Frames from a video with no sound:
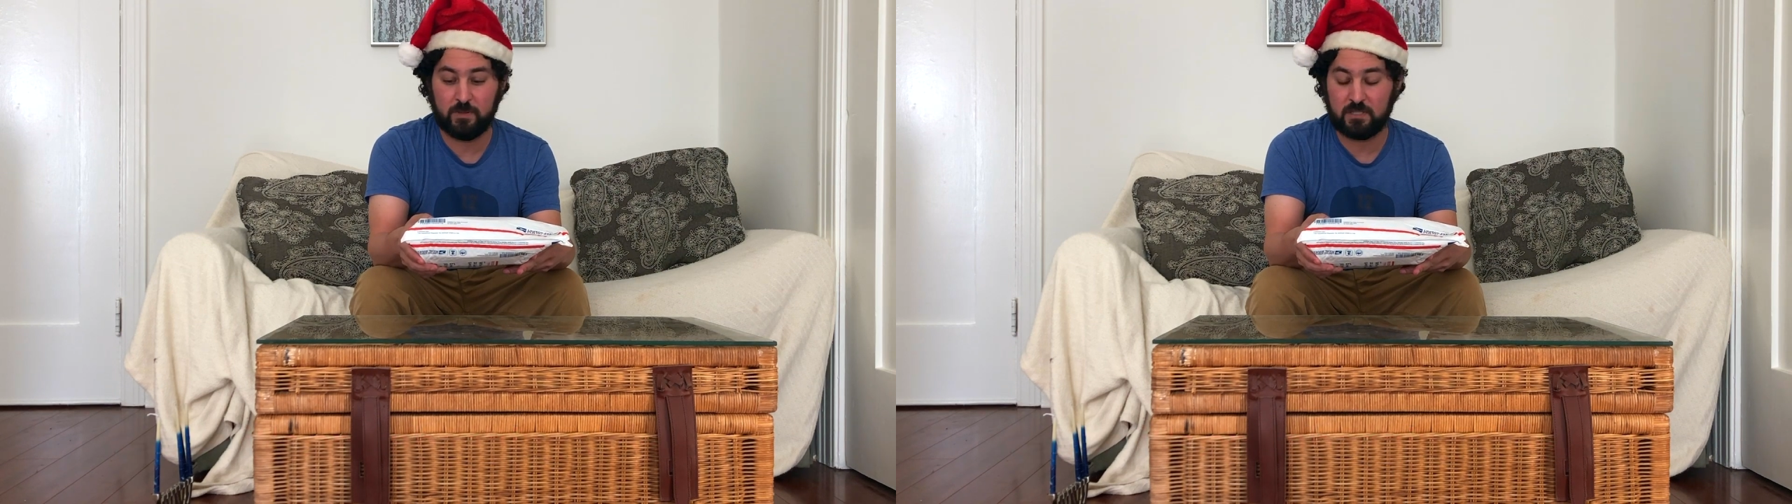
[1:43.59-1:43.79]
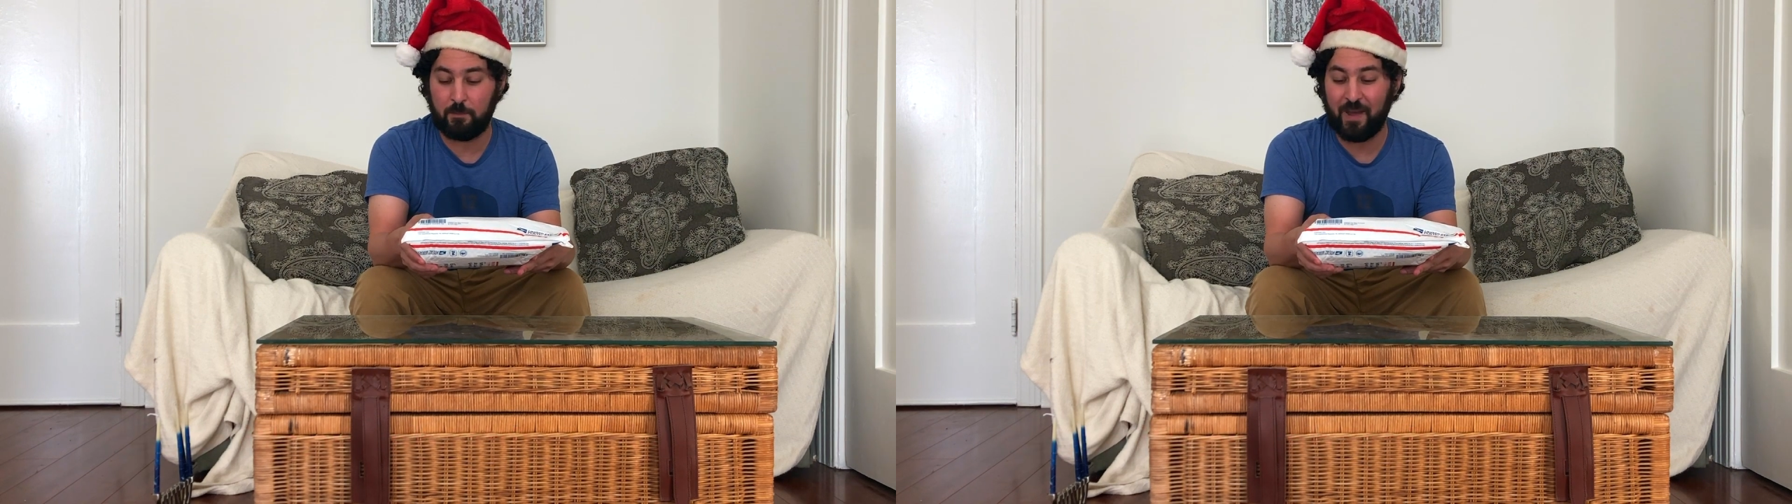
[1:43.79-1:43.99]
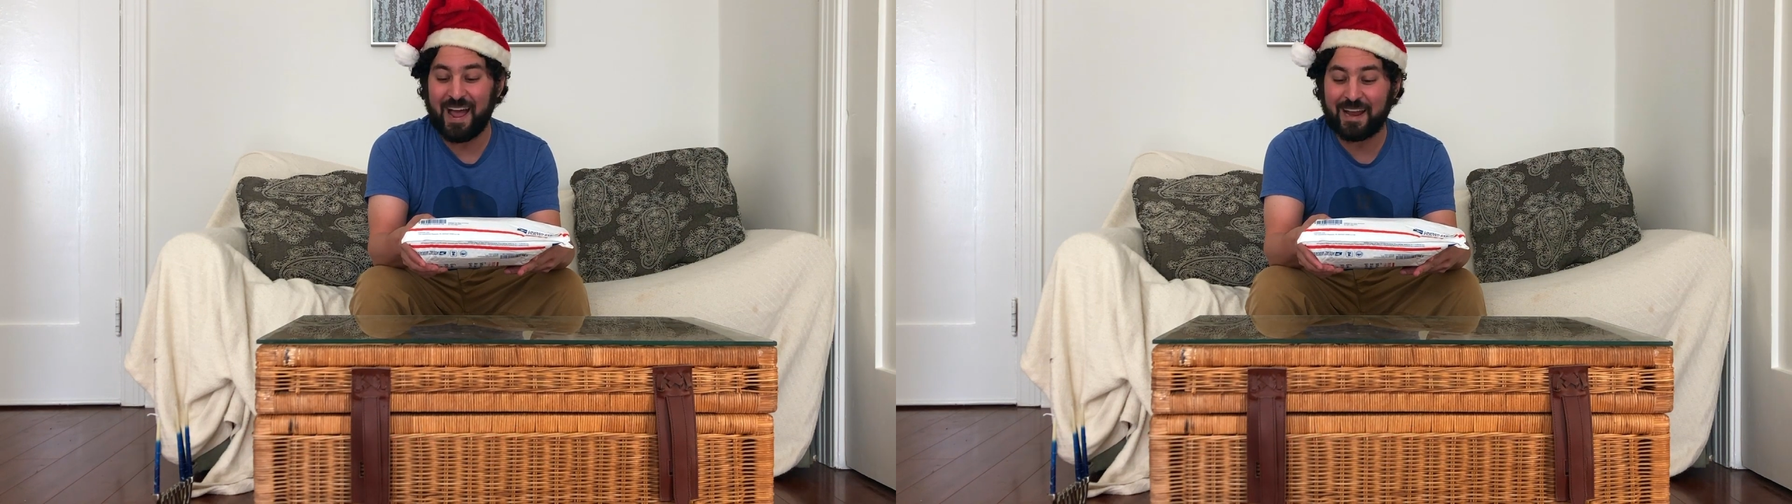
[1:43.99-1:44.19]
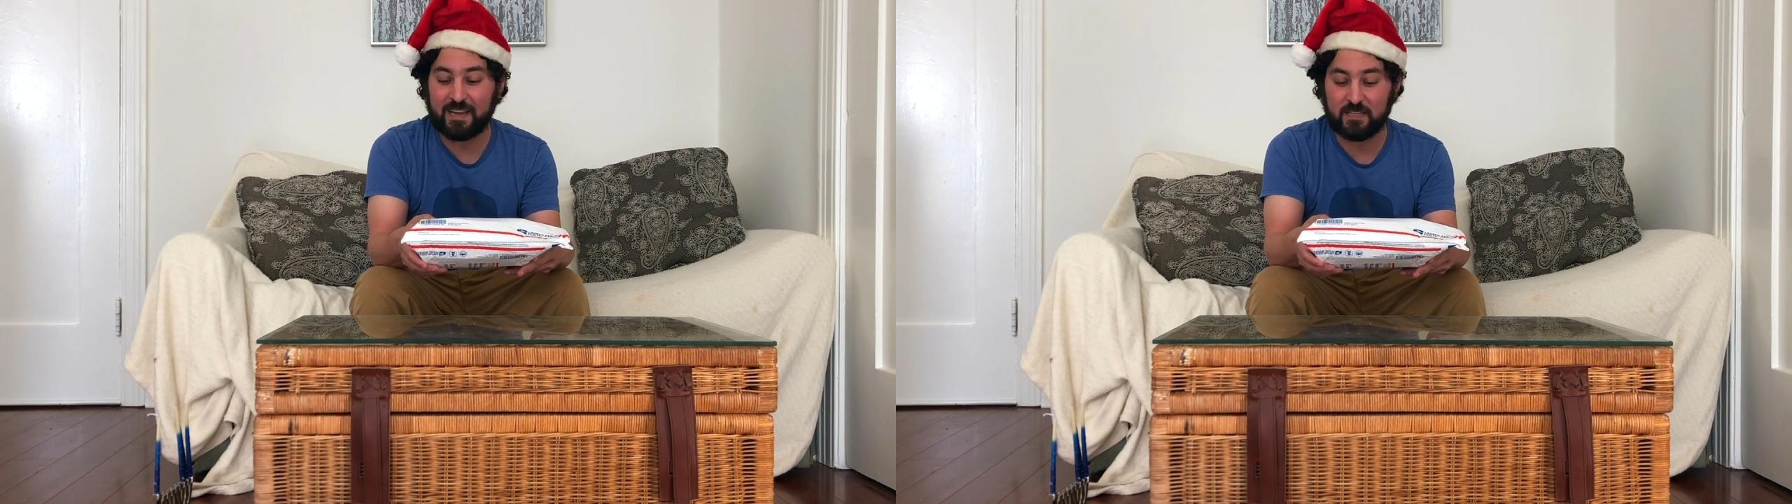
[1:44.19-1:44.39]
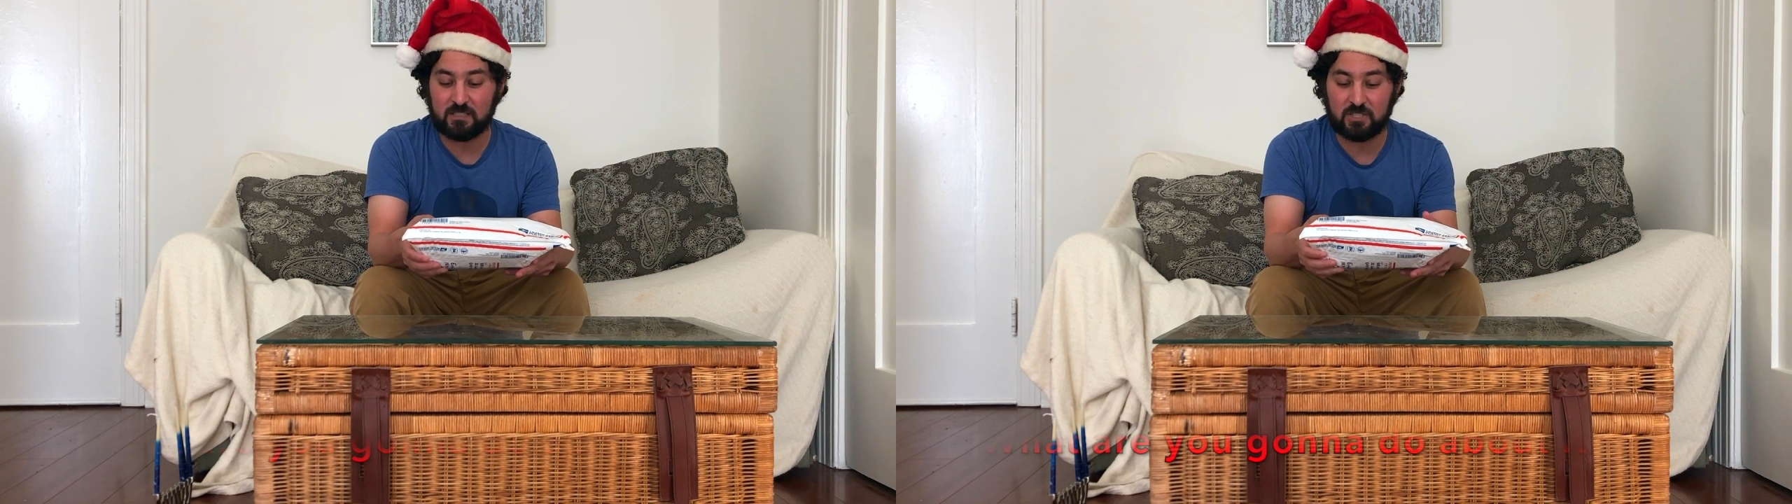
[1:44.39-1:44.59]
it's a
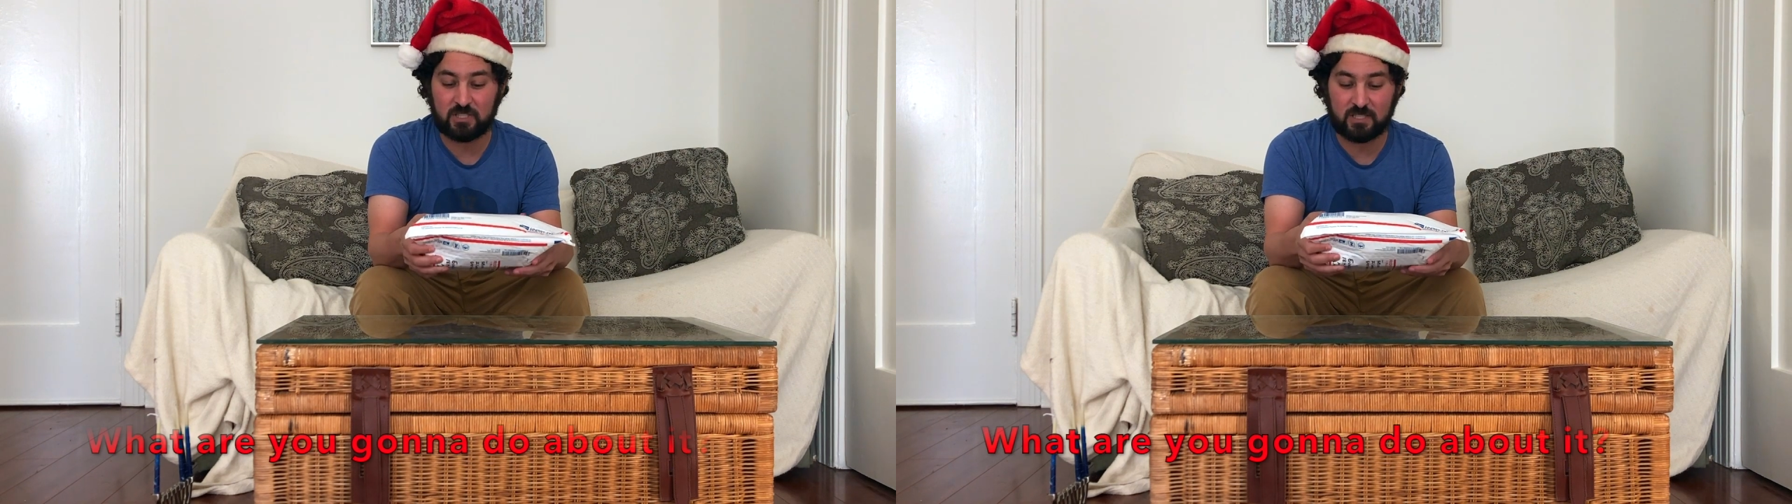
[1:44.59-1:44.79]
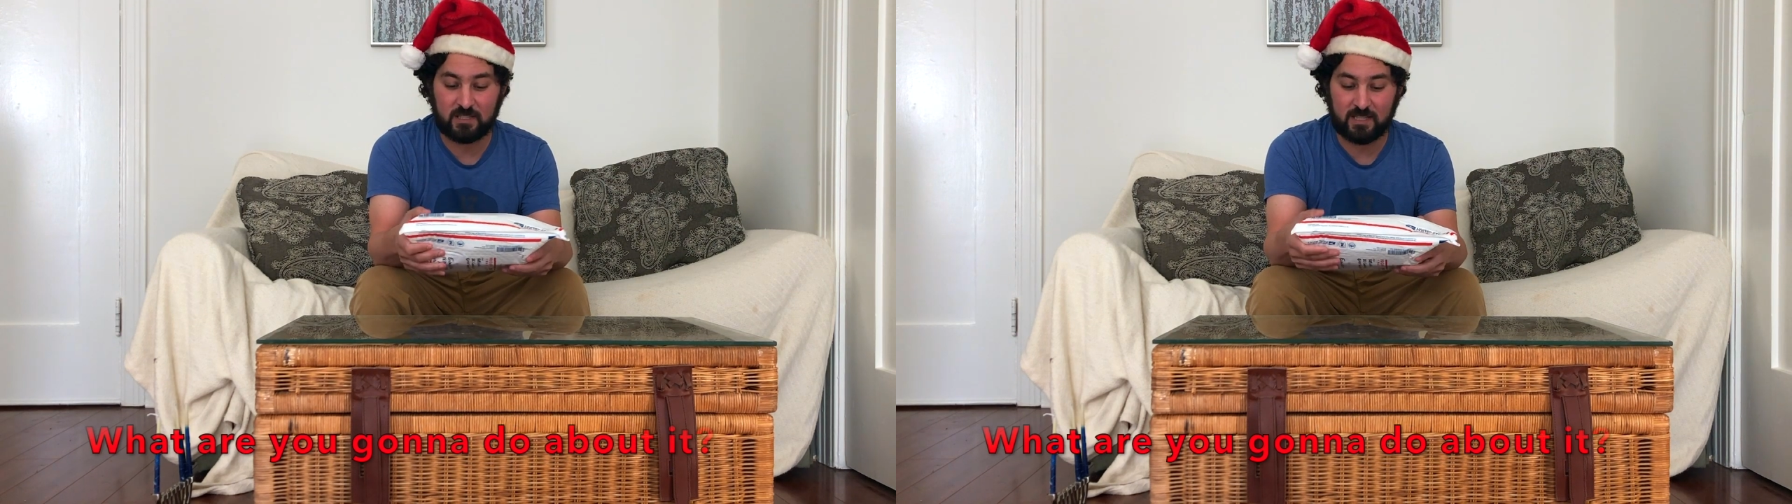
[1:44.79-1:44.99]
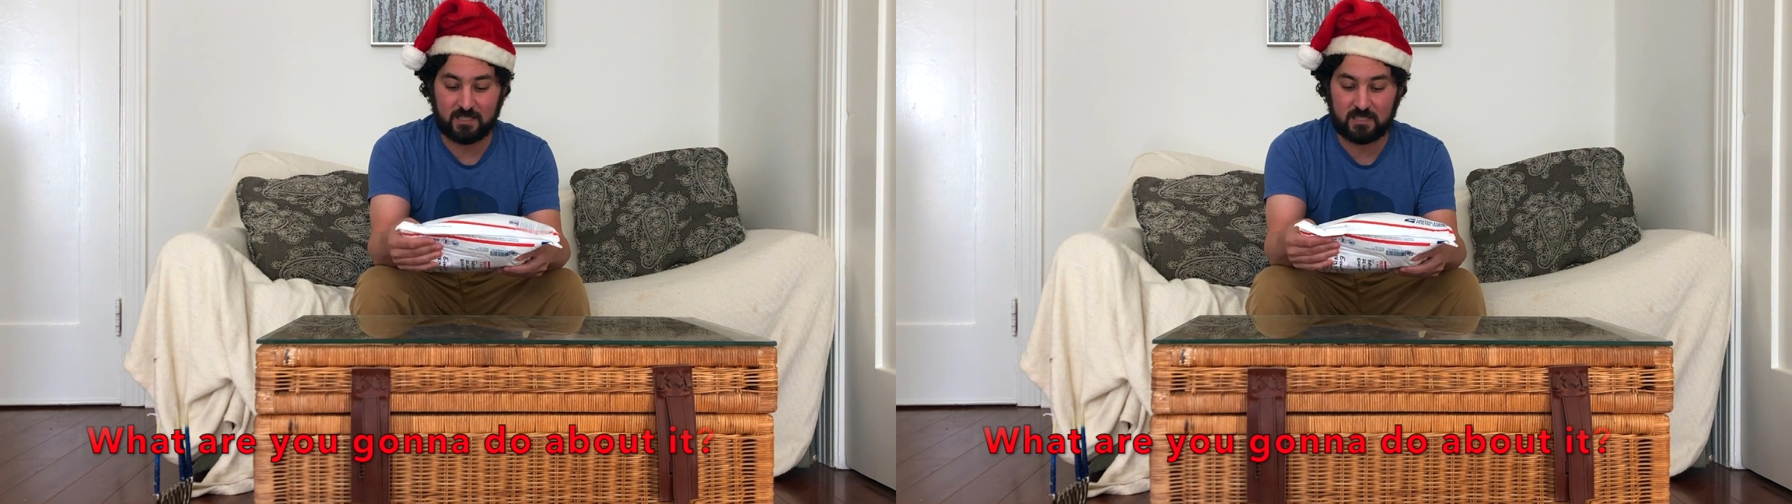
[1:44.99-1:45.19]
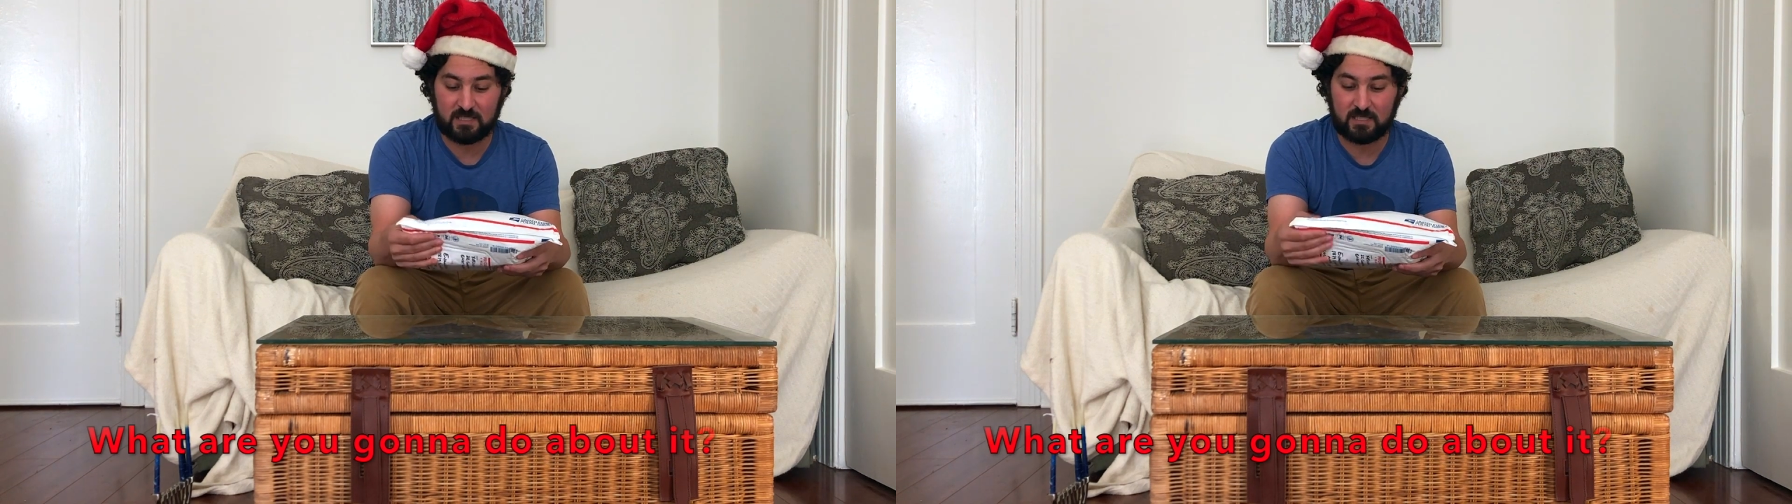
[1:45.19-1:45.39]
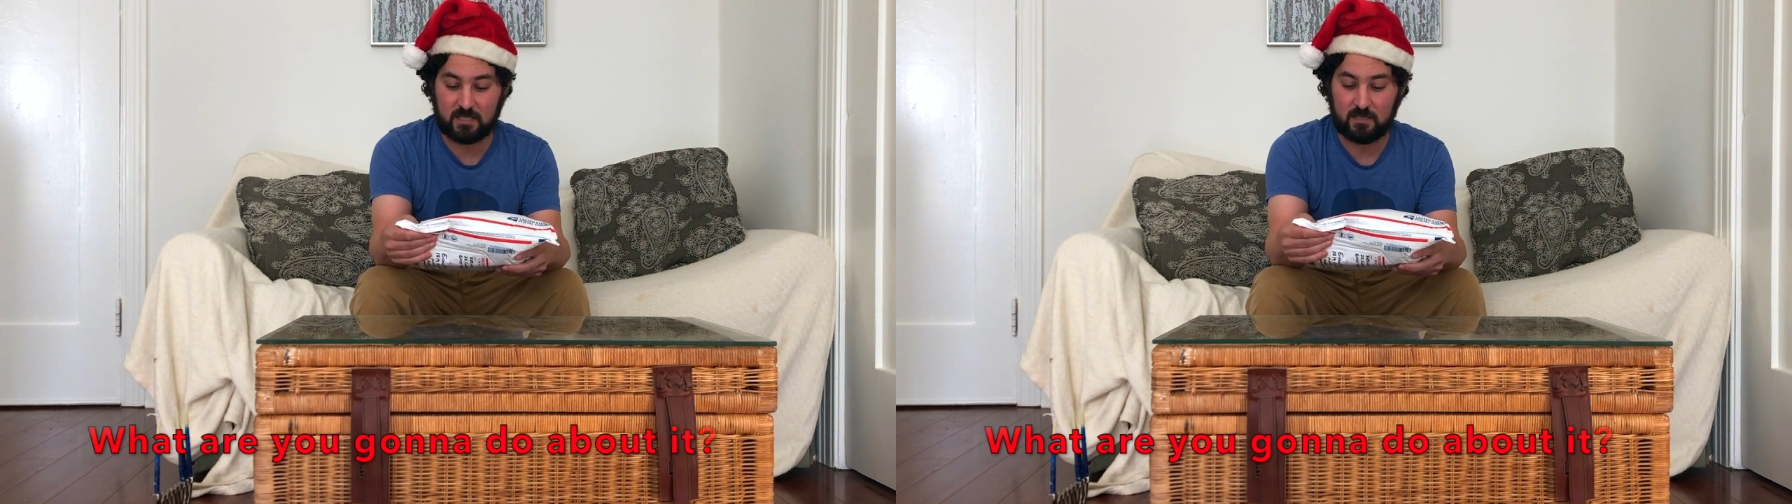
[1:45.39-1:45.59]
package
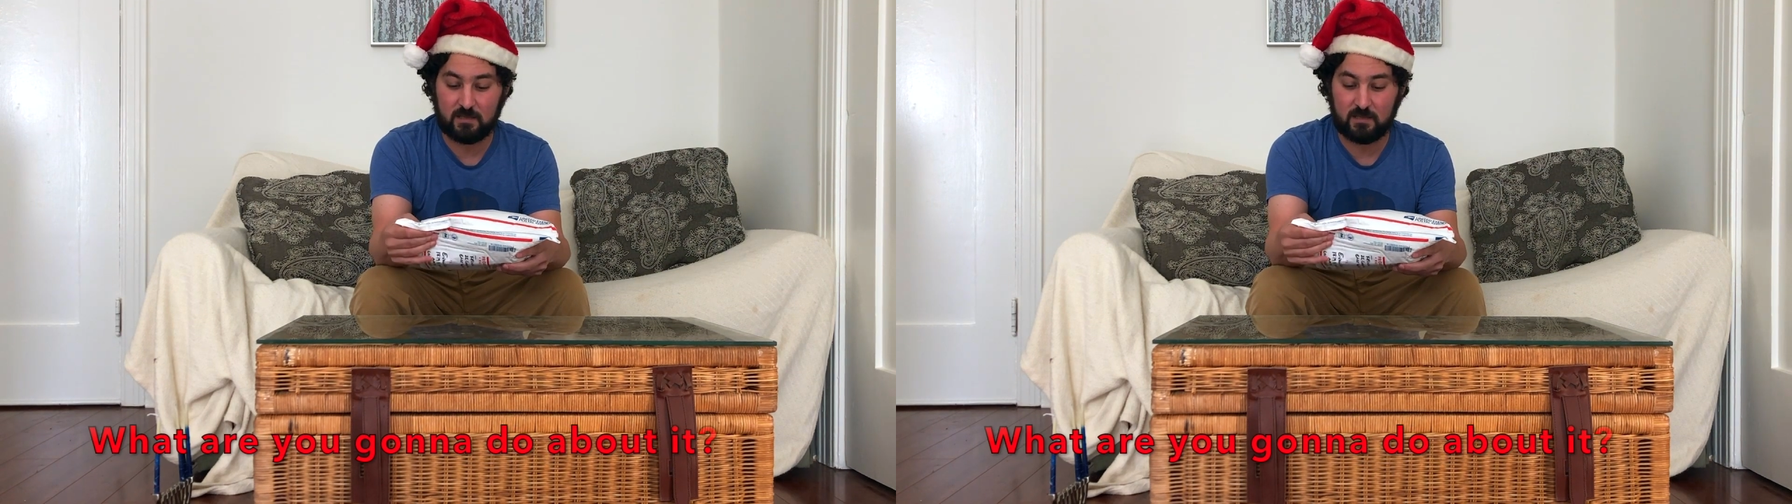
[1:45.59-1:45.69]
that's